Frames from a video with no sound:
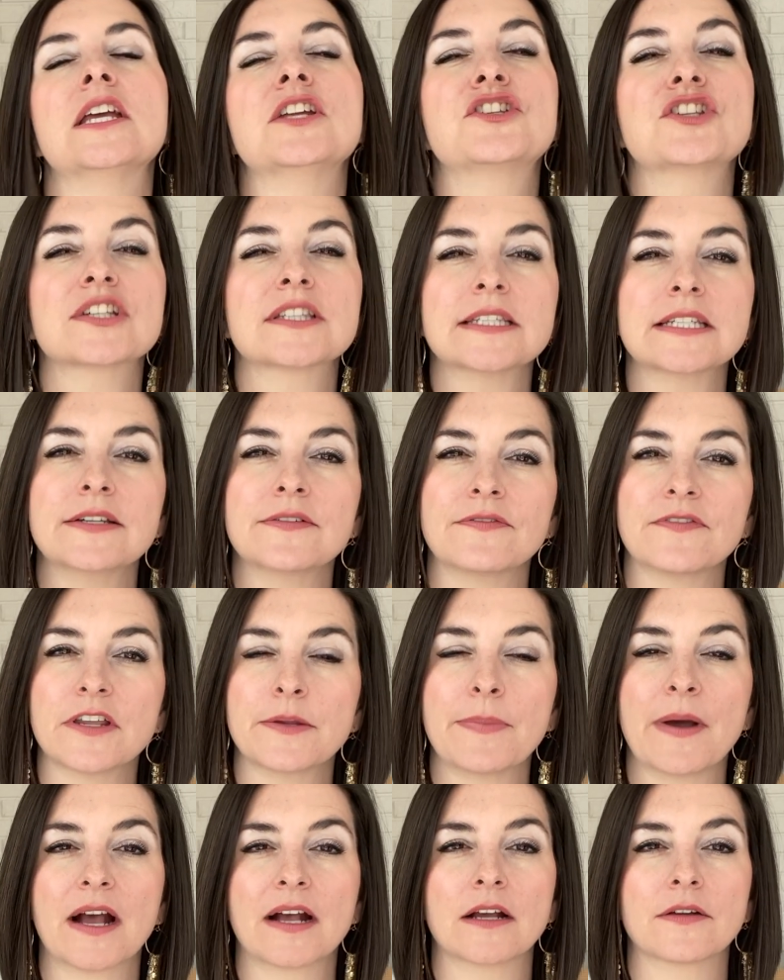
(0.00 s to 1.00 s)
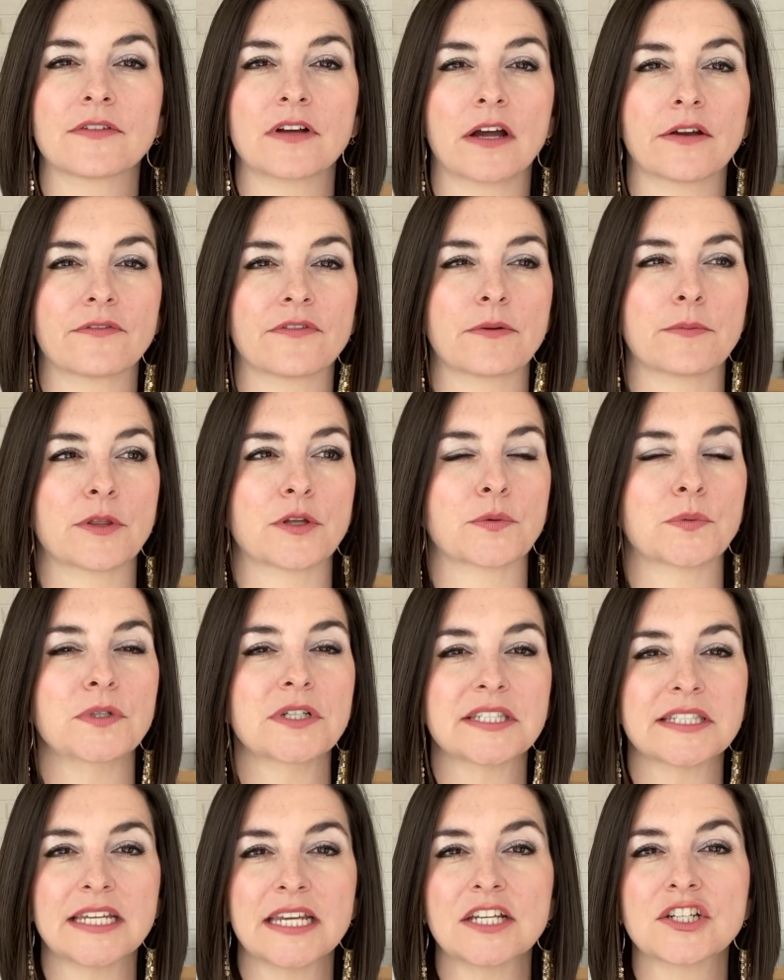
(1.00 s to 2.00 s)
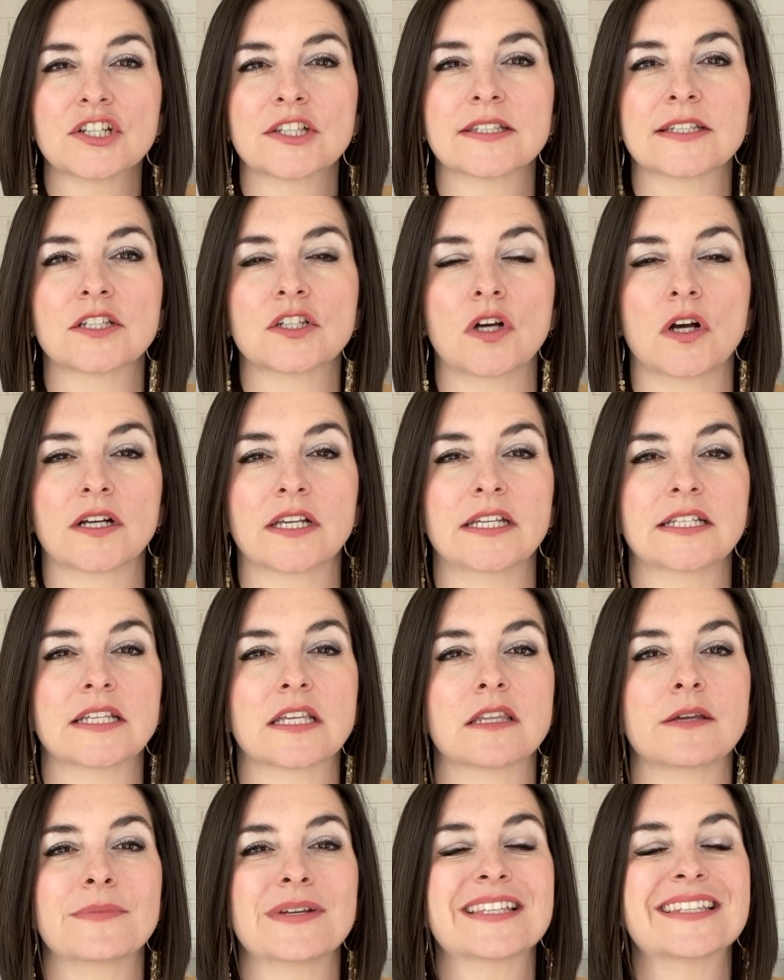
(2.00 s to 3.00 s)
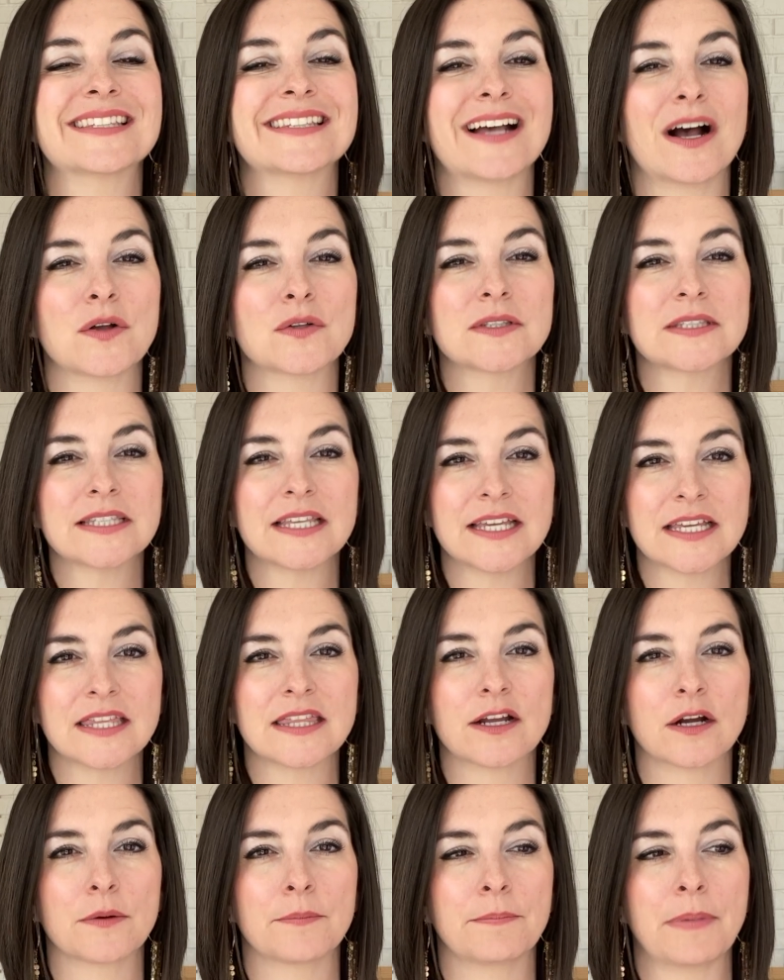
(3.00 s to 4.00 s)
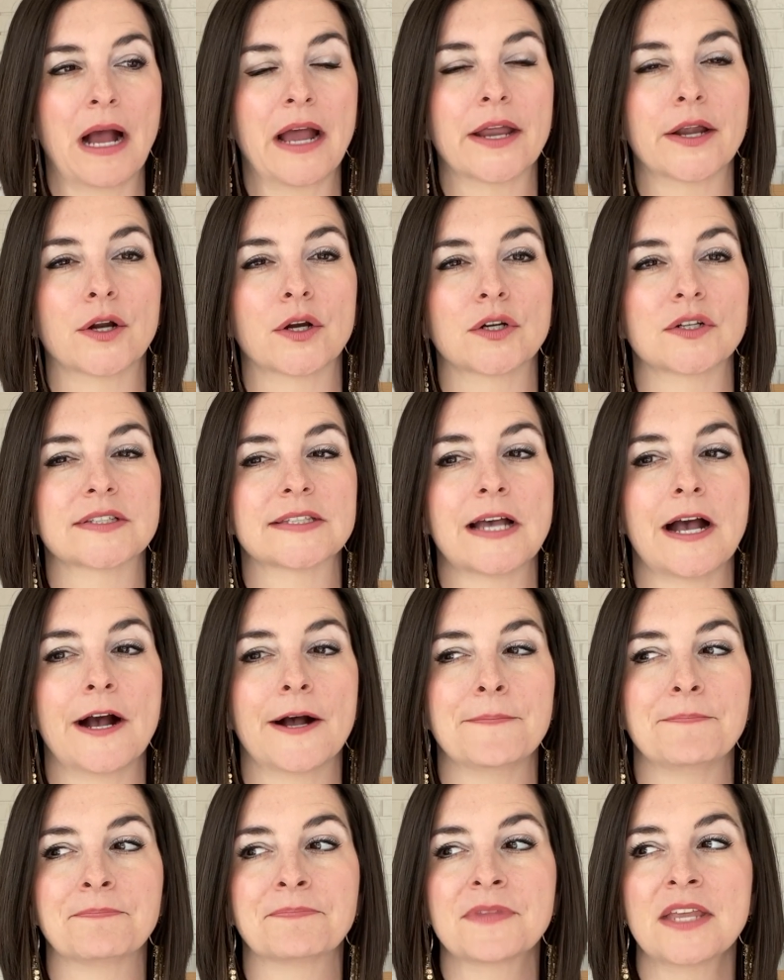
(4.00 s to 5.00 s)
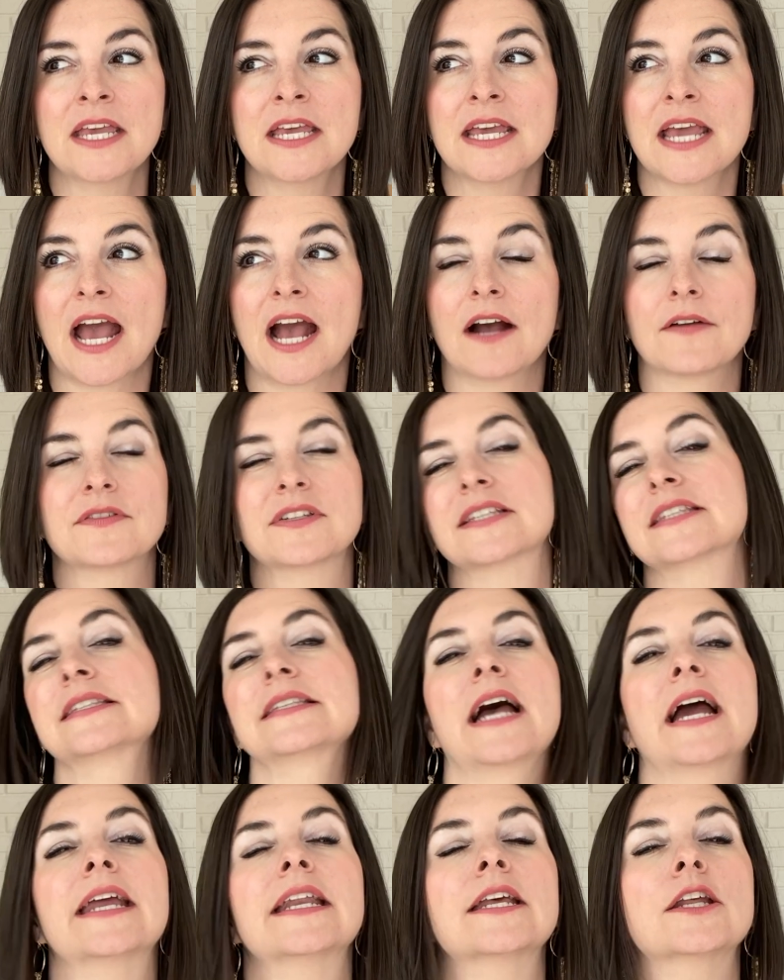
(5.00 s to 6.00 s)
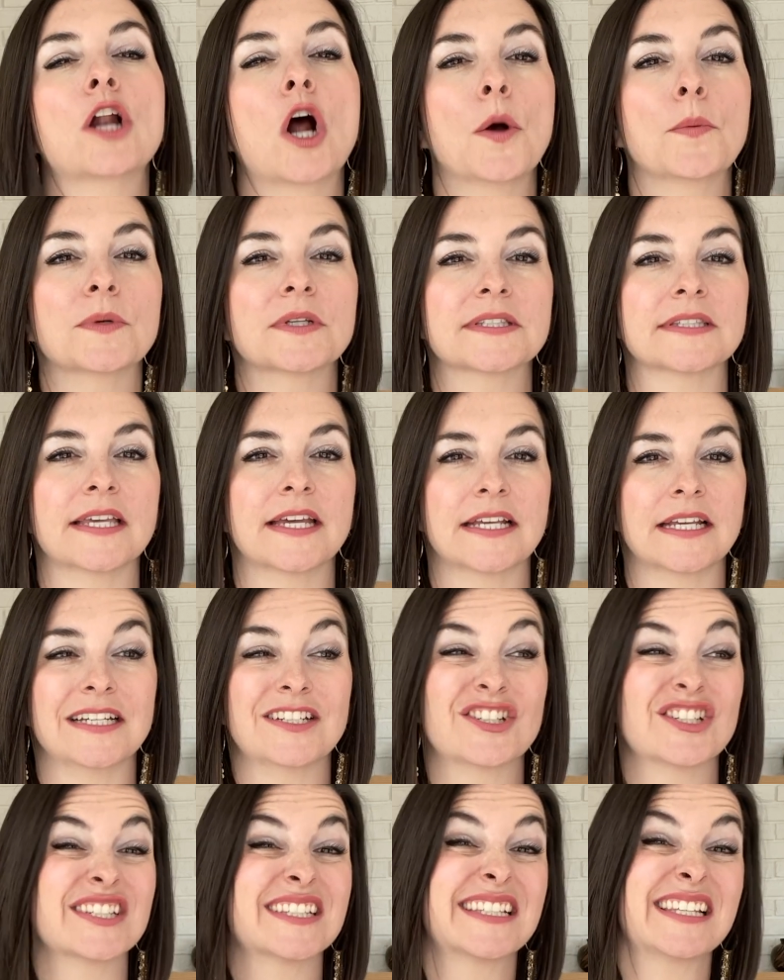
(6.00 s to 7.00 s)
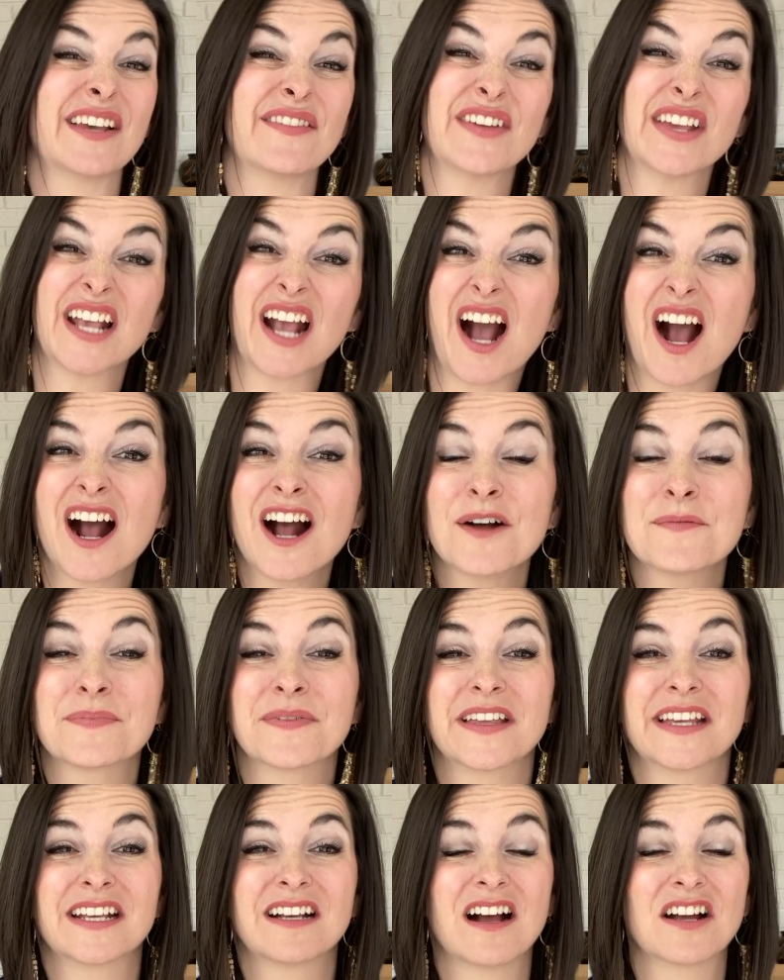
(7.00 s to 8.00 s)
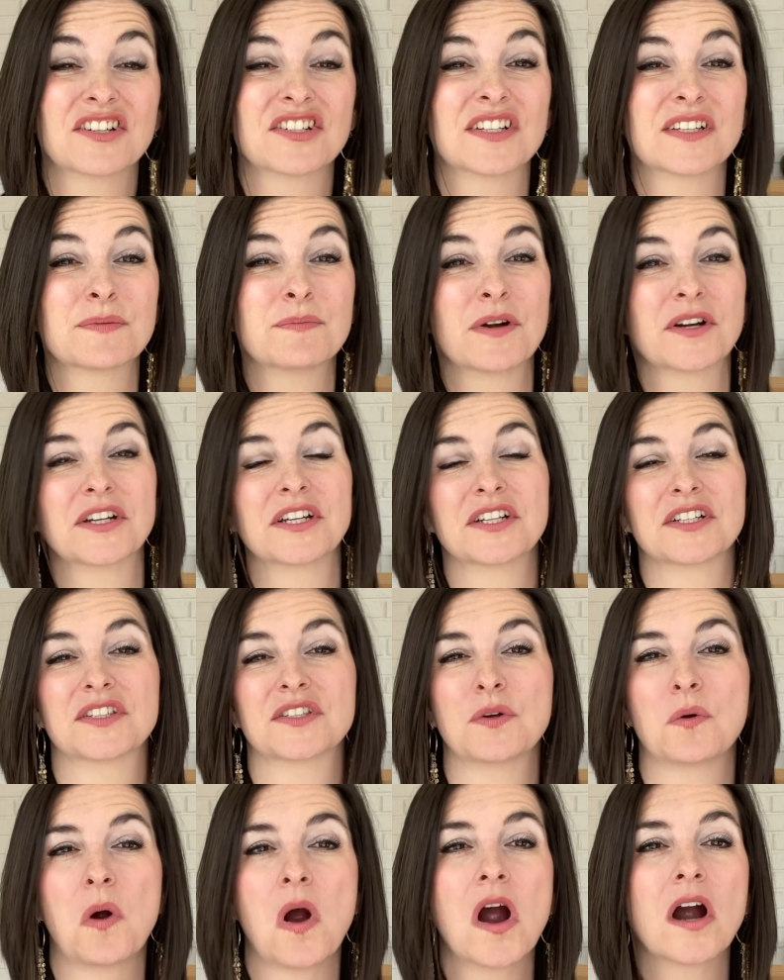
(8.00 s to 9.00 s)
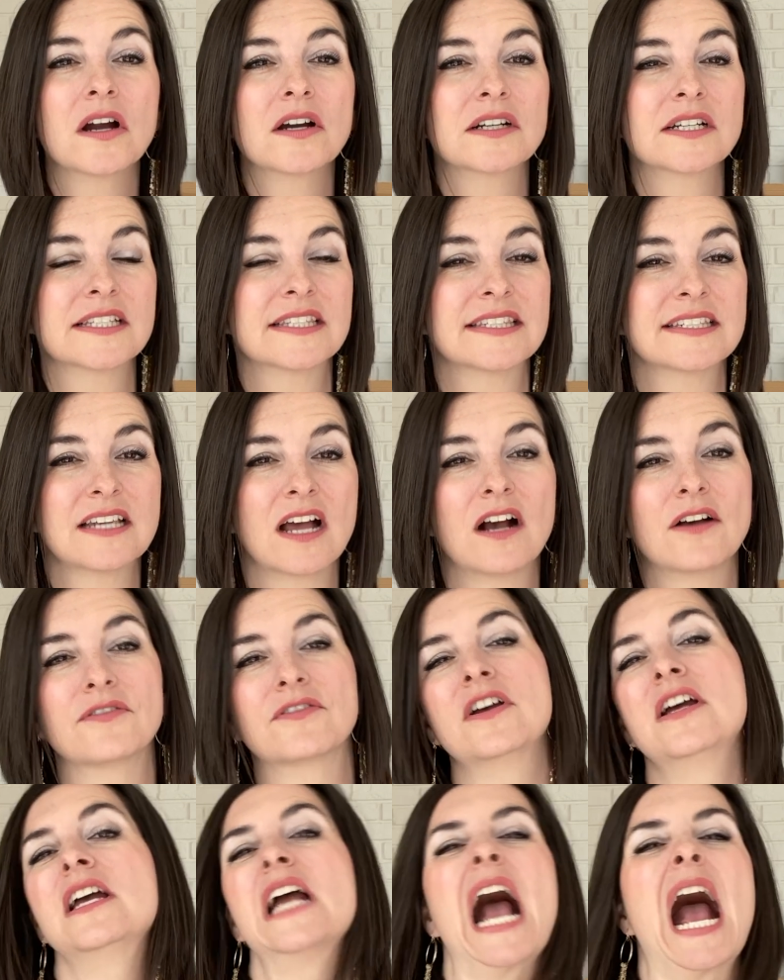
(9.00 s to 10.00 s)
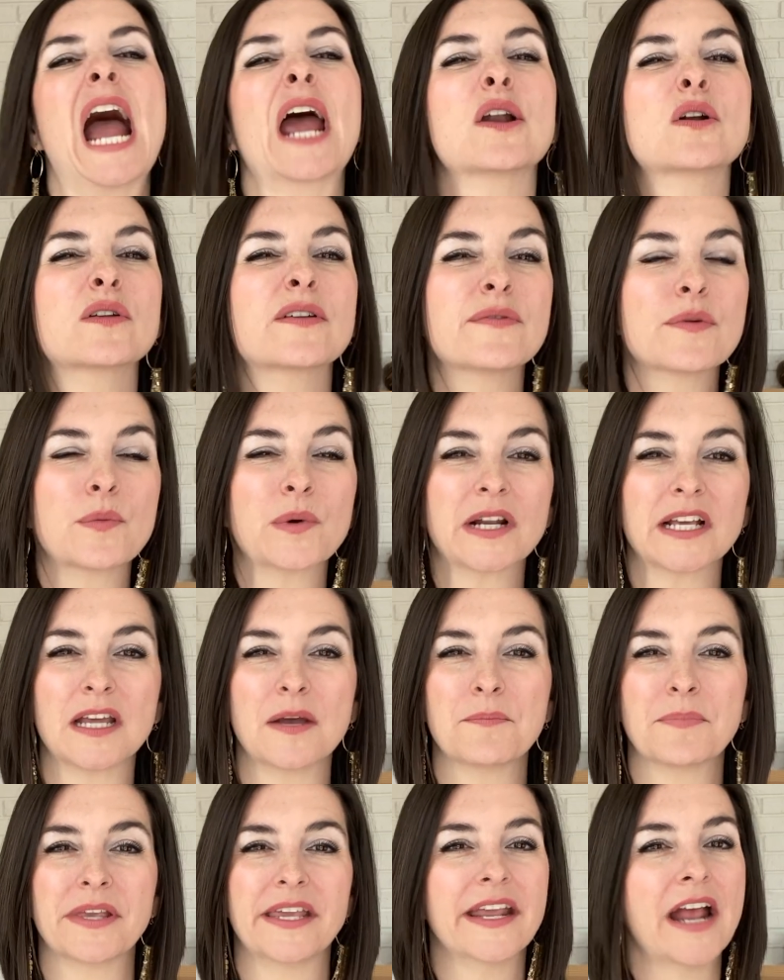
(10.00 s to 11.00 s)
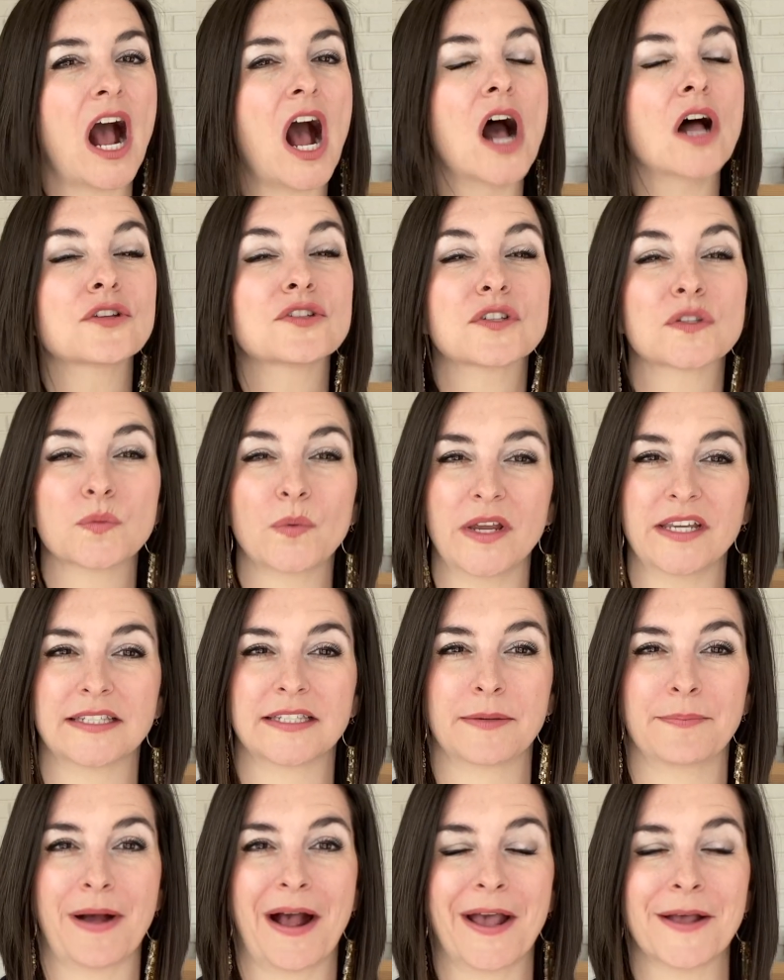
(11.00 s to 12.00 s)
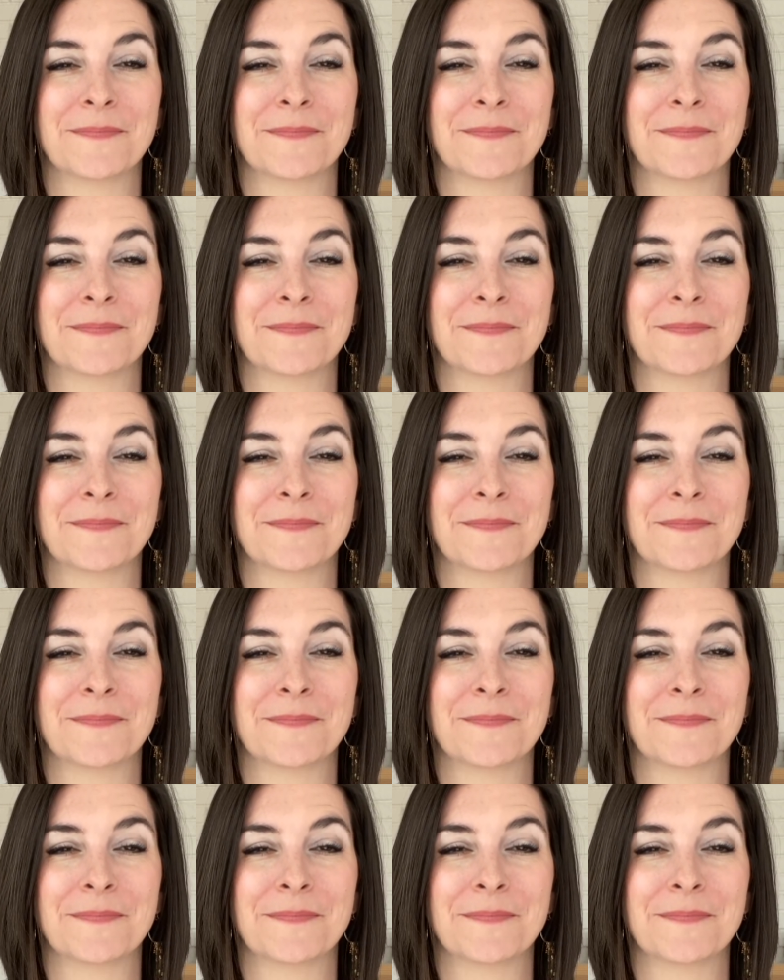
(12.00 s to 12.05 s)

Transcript: Just in feedback I've gotten from other real estate agents and talking to them, it sounds like their buyers have decided almost like just giving up, like, gosh, this market is so hard, it's tough, I don't even want to compete, I'll just wait to buy.